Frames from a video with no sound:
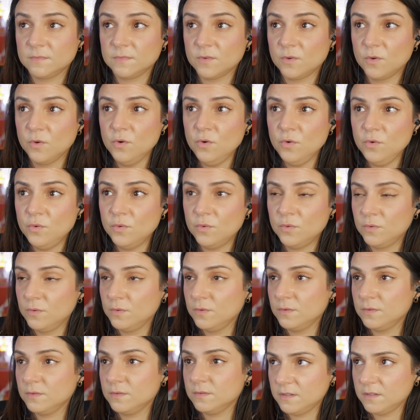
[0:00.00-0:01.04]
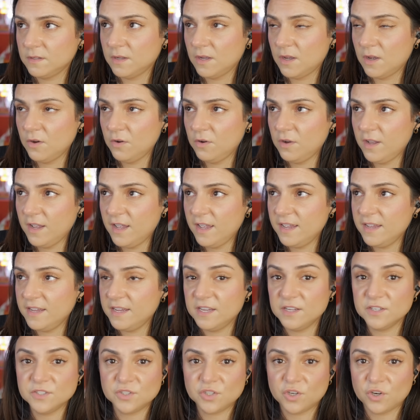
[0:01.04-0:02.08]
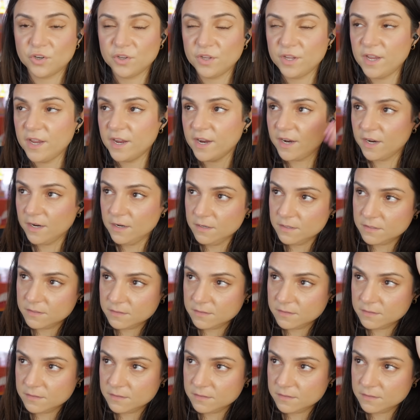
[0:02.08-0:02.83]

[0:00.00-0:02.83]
Ooh. Okay, he has curly hair.